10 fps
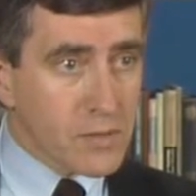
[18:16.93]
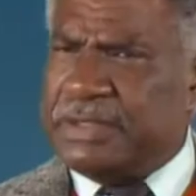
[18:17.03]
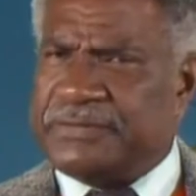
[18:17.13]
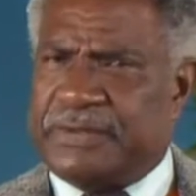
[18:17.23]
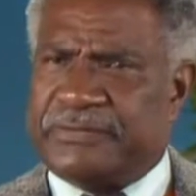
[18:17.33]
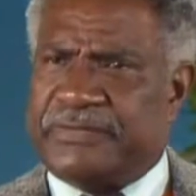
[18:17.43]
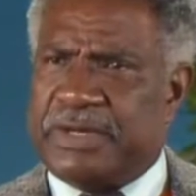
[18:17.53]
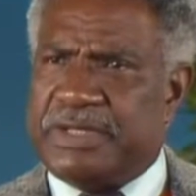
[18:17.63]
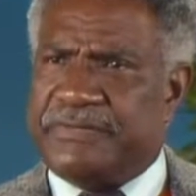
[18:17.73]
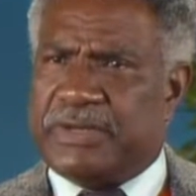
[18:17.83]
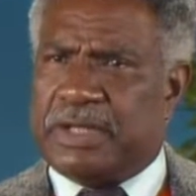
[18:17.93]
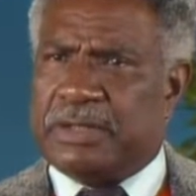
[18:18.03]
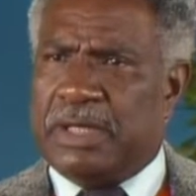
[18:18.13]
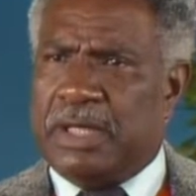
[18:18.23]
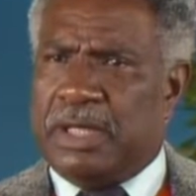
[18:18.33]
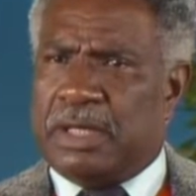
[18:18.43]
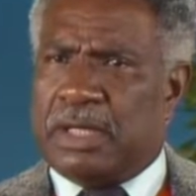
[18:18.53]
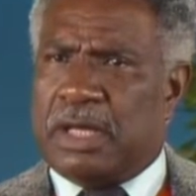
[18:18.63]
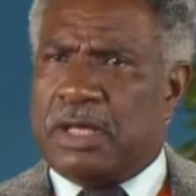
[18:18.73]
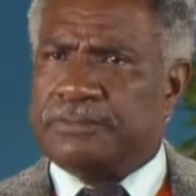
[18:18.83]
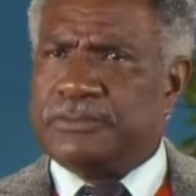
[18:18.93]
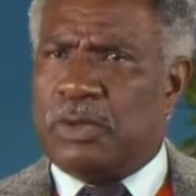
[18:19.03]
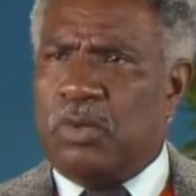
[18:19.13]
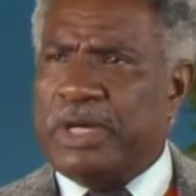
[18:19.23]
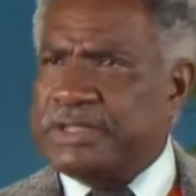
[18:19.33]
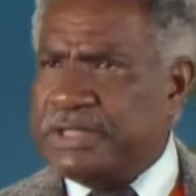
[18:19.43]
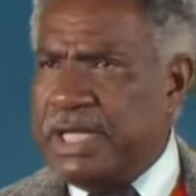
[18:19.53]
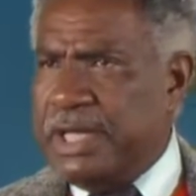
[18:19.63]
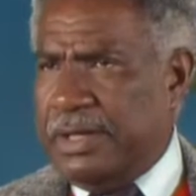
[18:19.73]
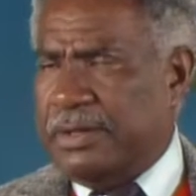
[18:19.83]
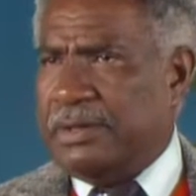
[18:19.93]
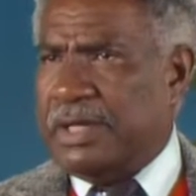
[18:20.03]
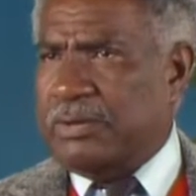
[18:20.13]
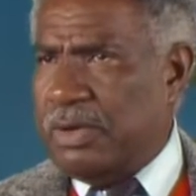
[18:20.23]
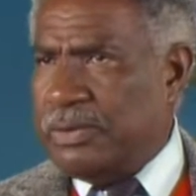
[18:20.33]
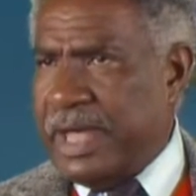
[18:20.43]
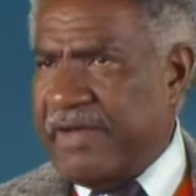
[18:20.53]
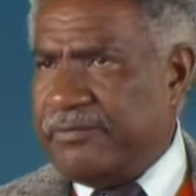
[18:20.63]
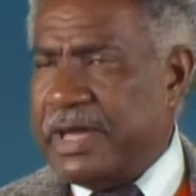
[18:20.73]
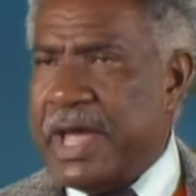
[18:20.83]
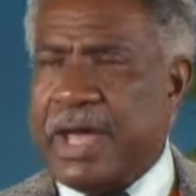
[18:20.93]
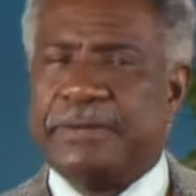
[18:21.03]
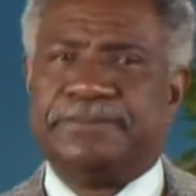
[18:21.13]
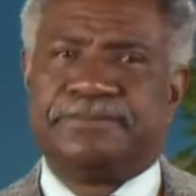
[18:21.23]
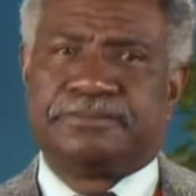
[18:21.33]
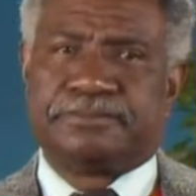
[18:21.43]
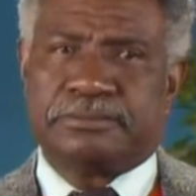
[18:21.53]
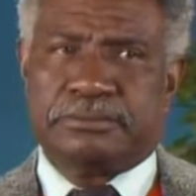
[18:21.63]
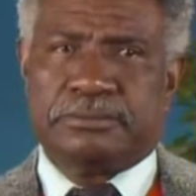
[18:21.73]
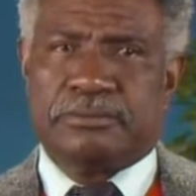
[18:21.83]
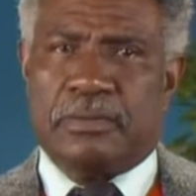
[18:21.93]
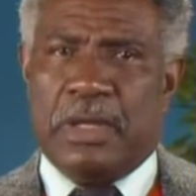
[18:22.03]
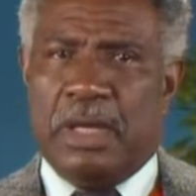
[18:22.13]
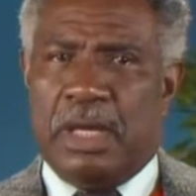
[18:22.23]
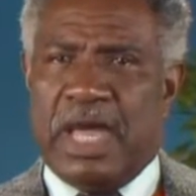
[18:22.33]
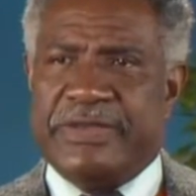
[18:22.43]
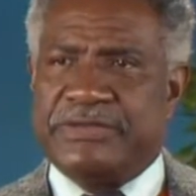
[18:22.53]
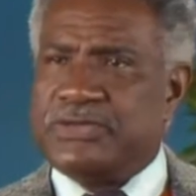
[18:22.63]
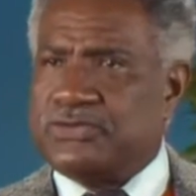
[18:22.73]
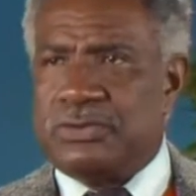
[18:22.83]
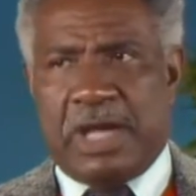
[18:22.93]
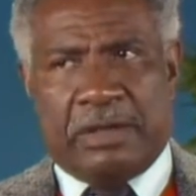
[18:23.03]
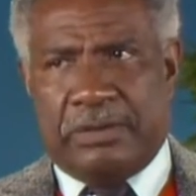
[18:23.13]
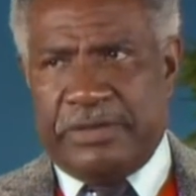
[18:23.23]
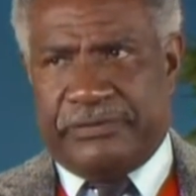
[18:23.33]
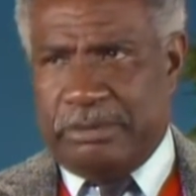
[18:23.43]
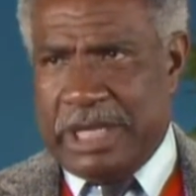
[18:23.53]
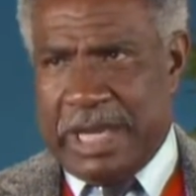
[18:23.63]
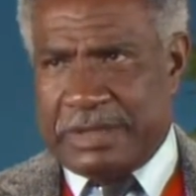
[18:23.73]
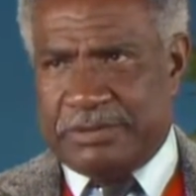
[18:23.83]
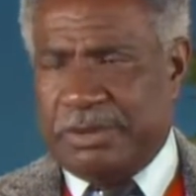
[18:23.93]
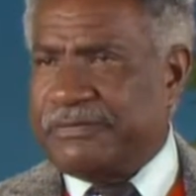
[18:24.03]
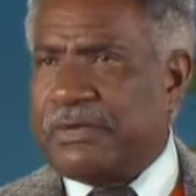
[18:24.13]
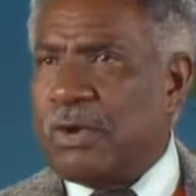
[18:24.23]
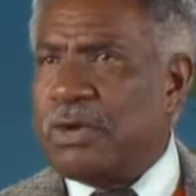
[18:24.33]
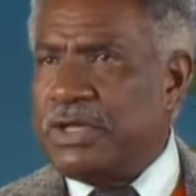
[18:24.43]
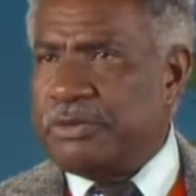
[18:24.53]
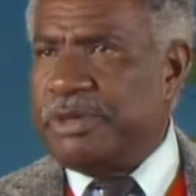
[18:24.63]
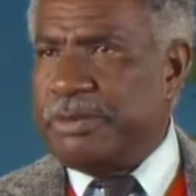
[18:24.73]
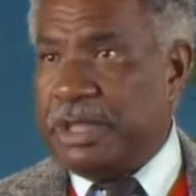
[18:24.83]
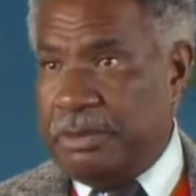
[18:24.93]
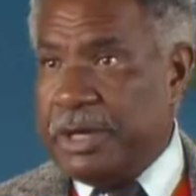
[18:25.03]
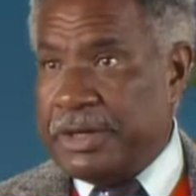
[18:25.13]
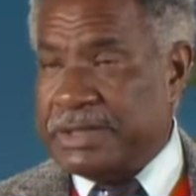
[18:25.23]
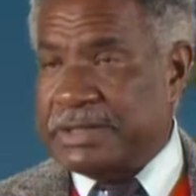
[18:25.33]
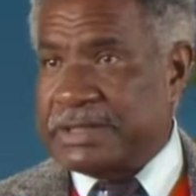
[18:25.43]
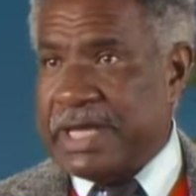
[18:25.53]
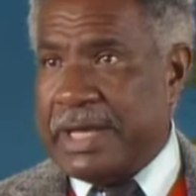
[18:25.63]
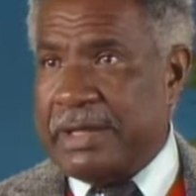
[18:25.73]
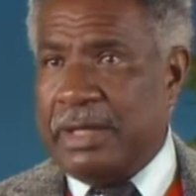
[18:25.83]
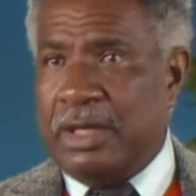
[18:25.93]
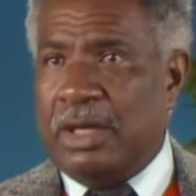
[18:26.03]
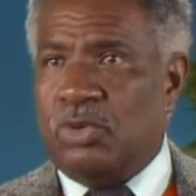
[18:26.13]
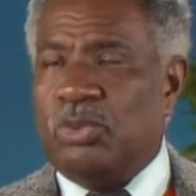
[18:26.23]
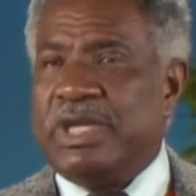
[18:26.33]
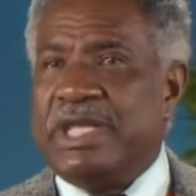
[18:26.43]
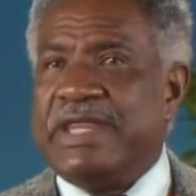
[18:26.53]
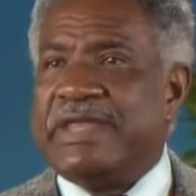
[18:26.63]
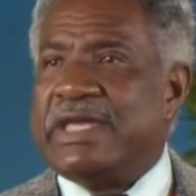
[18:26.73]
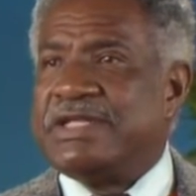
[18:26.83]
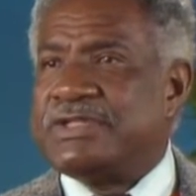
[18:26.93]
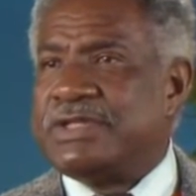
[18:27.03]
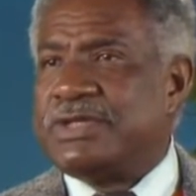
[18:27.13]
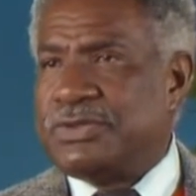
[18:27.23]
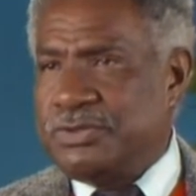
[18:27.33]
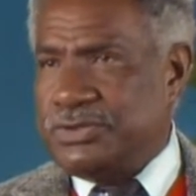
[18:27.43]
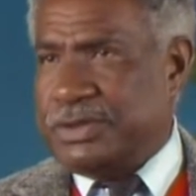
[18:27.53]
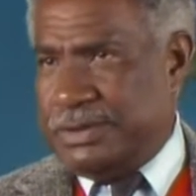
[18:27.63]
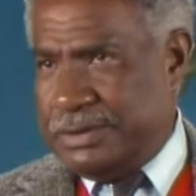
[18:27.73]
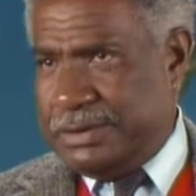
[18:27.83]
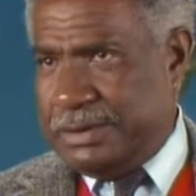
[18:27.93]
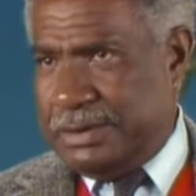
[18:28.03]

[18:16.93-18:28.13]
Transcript: It's, it's very difficult. Uh, what is needed and what we haven't got, and this is true not only for blacks, but for all young people in American society, we need the institutions.